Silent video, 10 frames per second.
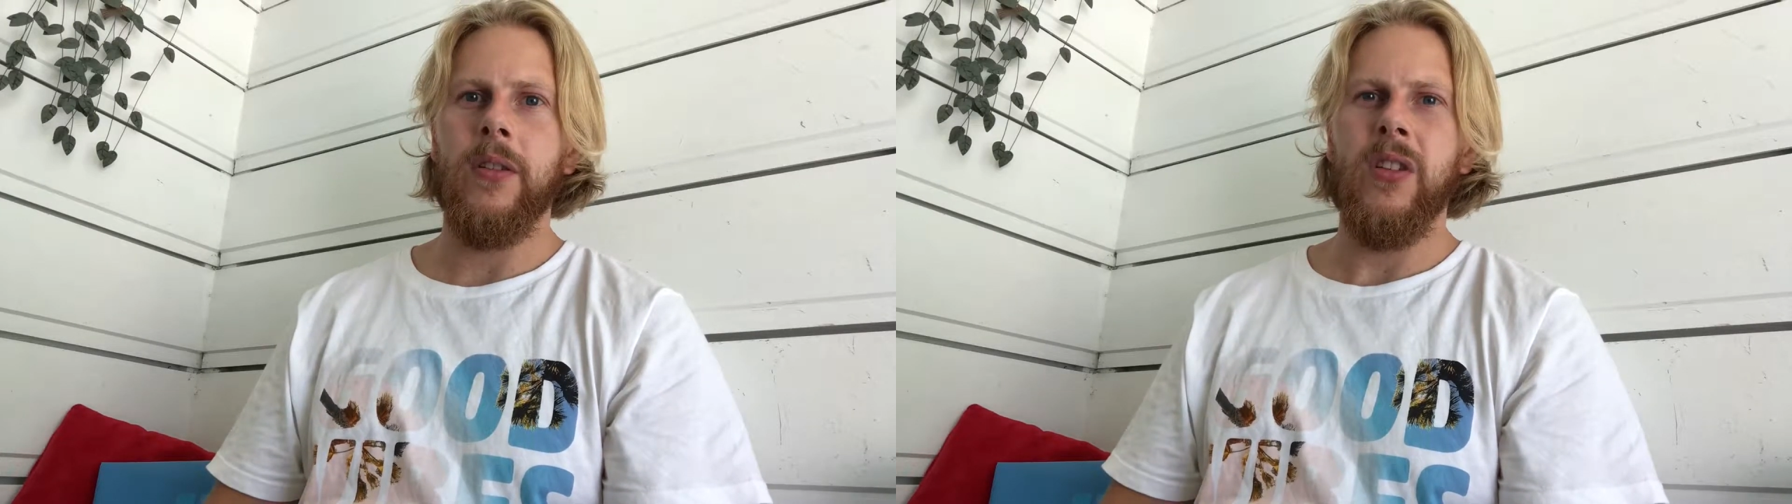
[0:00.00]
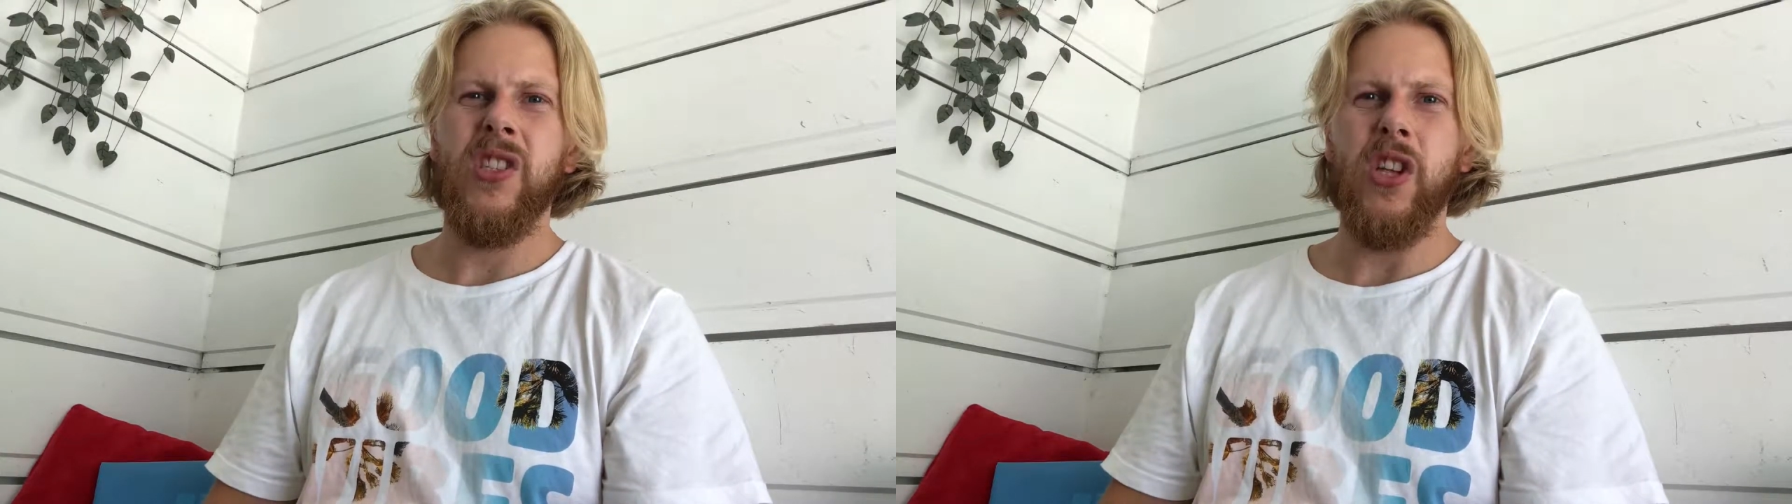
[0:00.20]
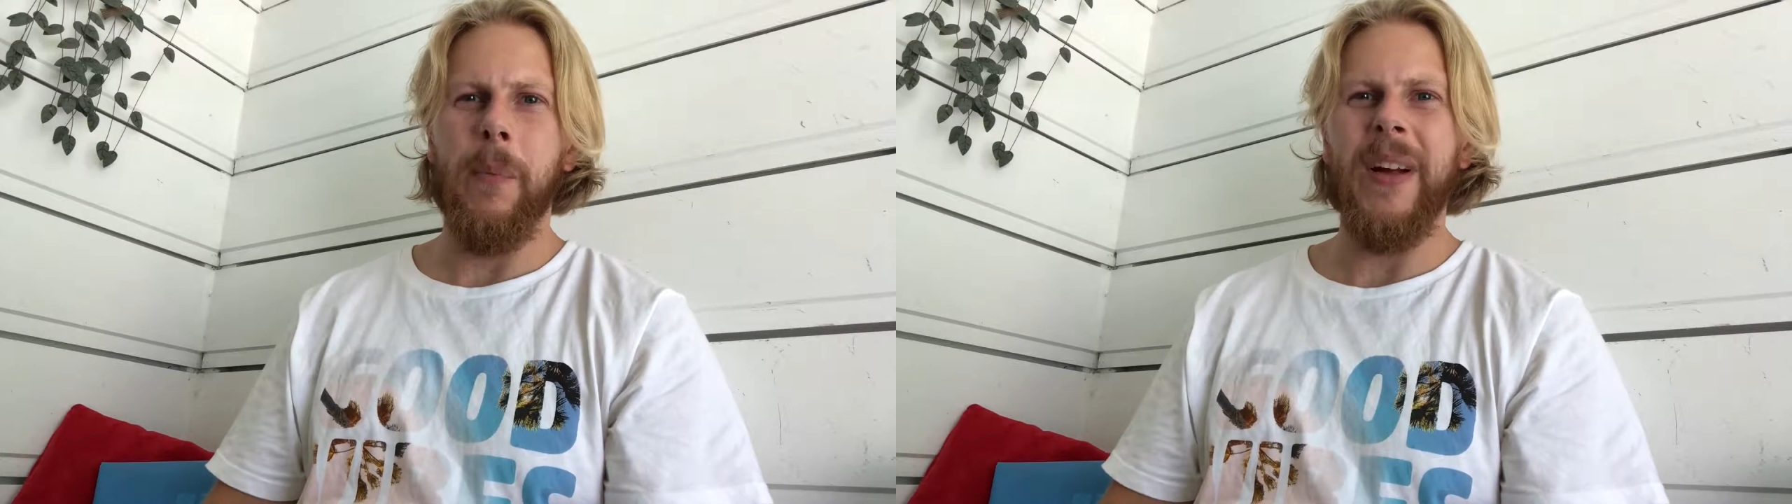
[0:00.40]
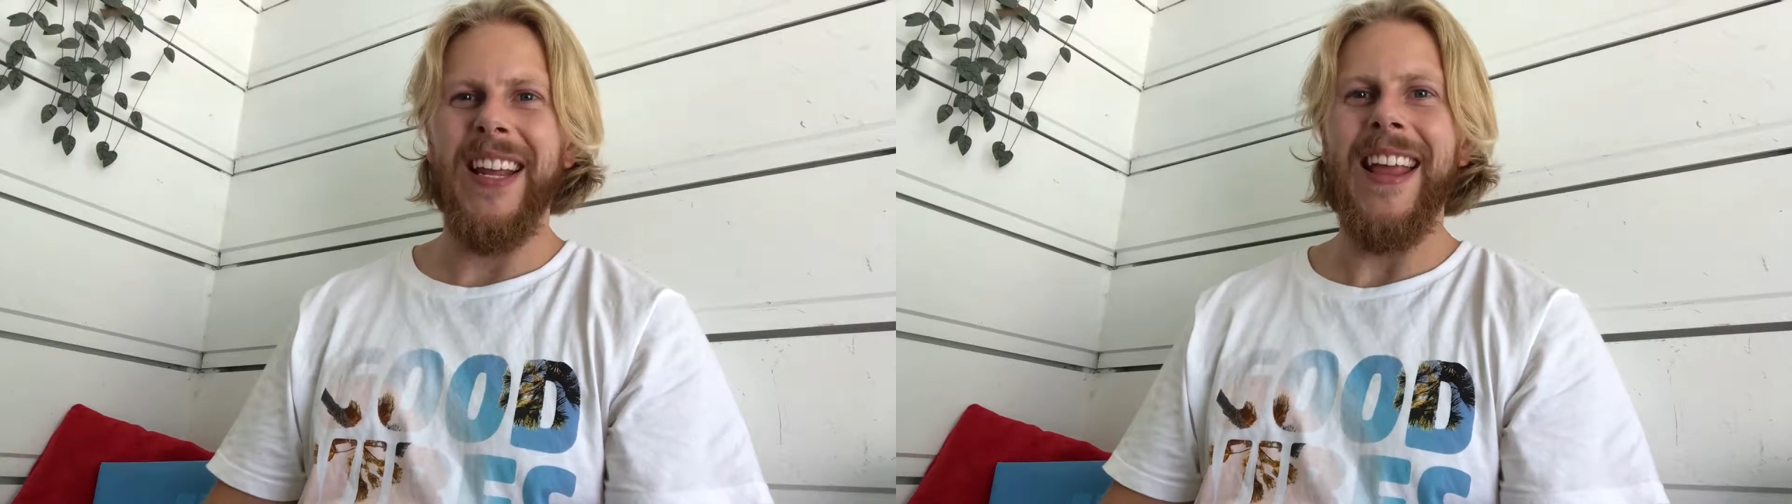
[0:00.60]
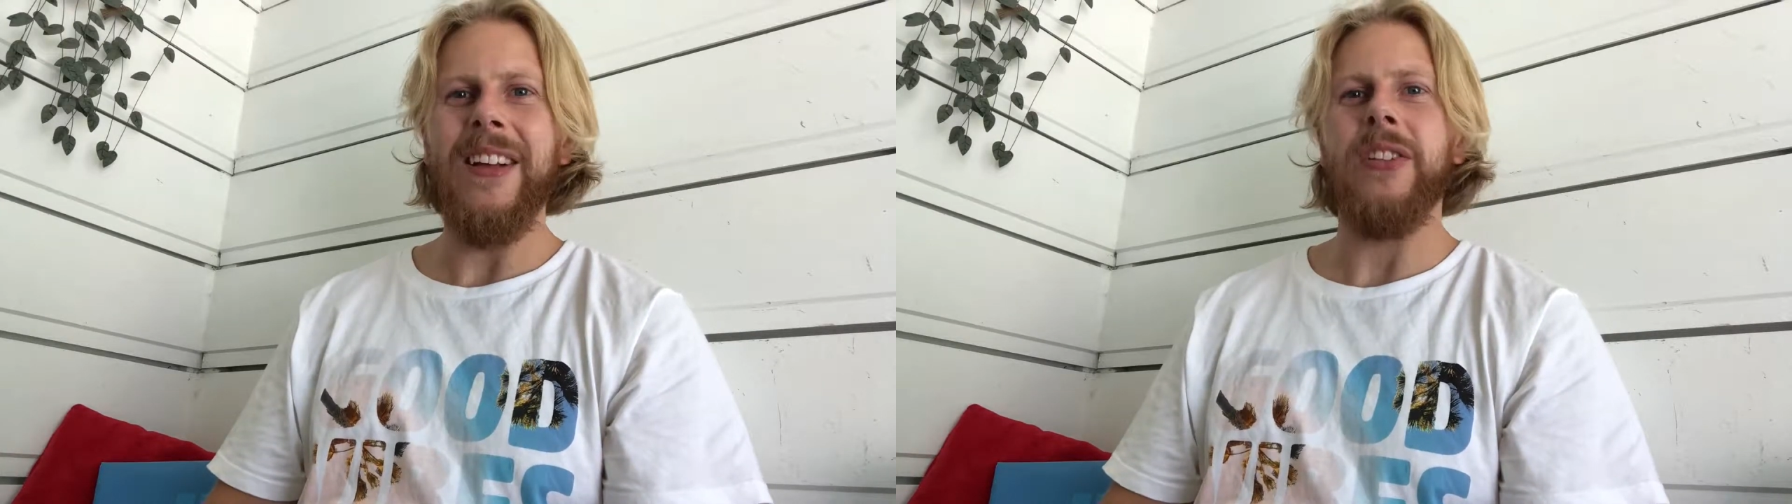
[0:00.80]

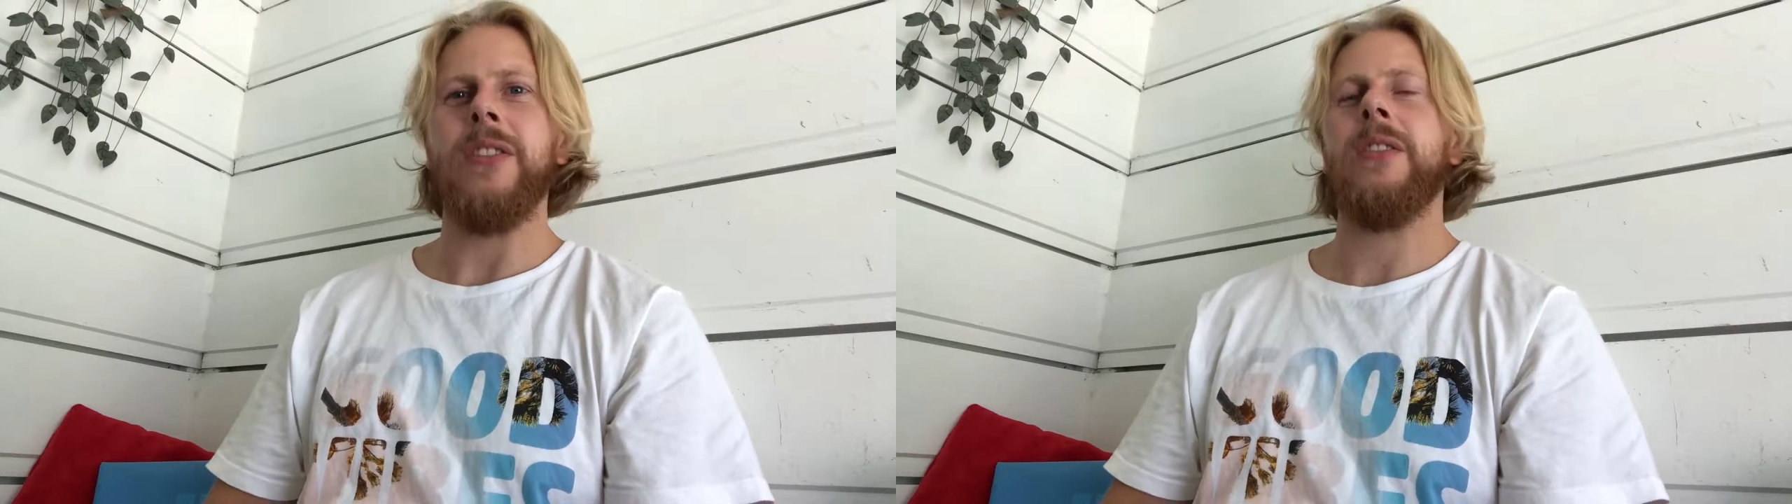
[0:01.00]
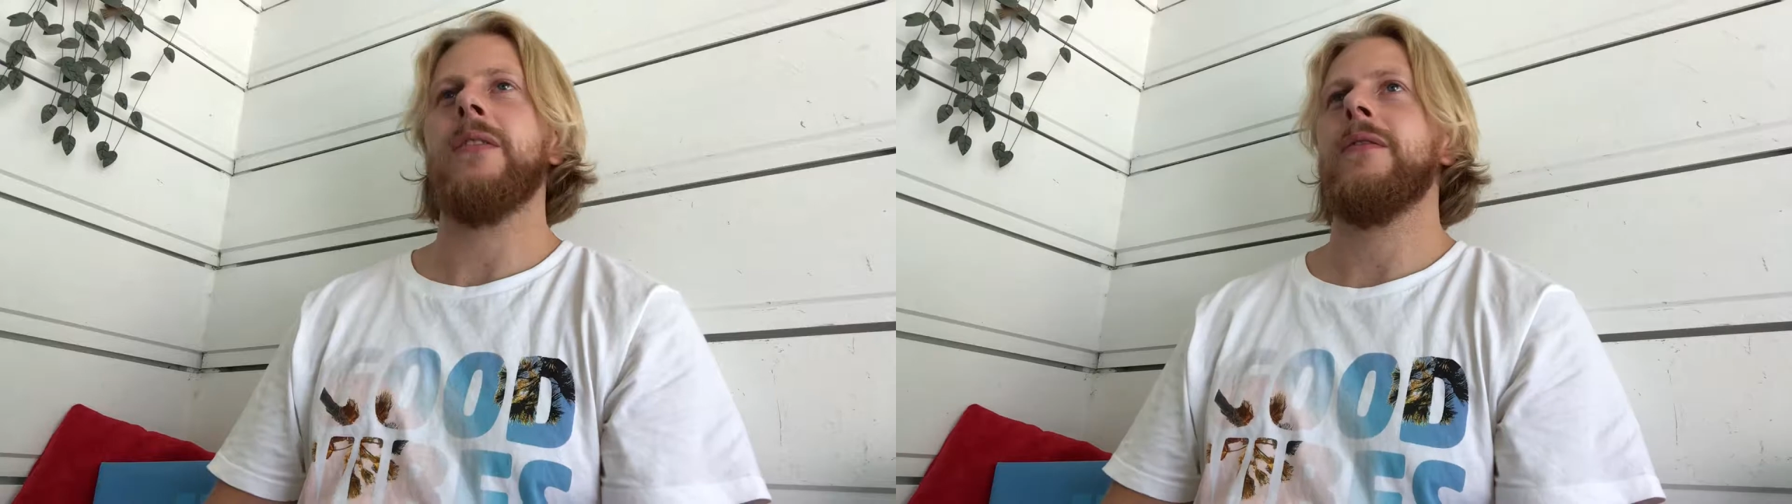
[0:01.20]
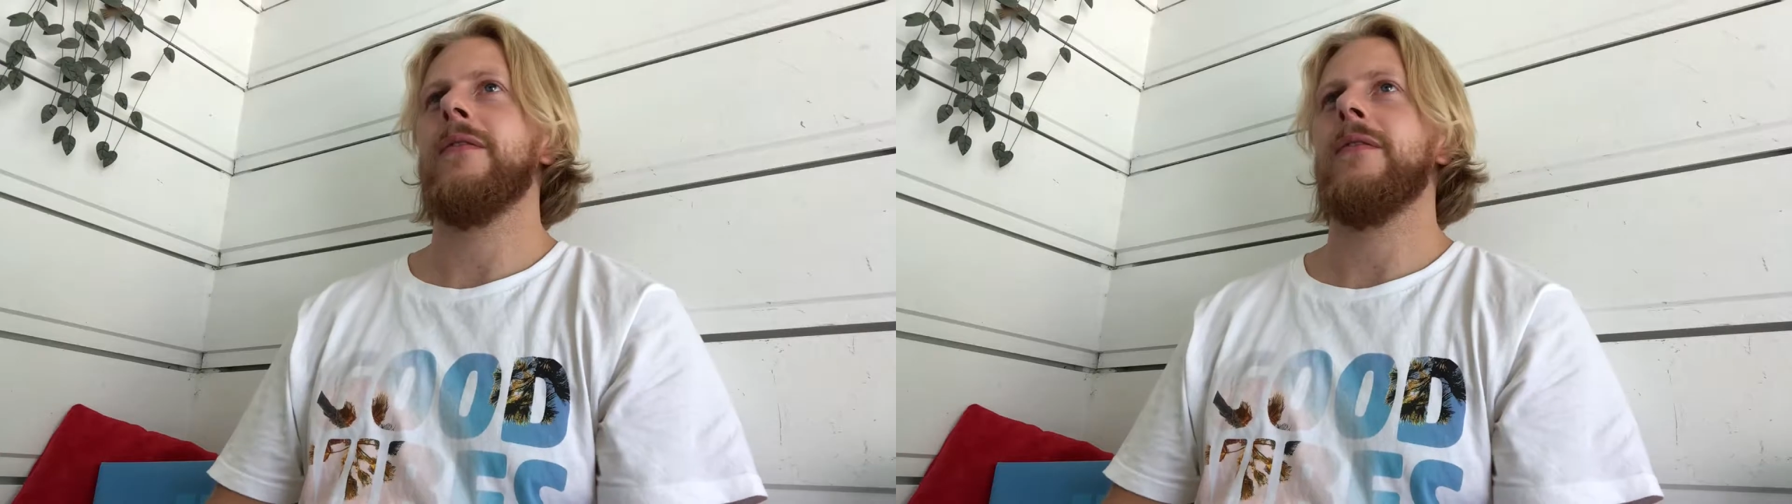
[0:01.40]
somebody else.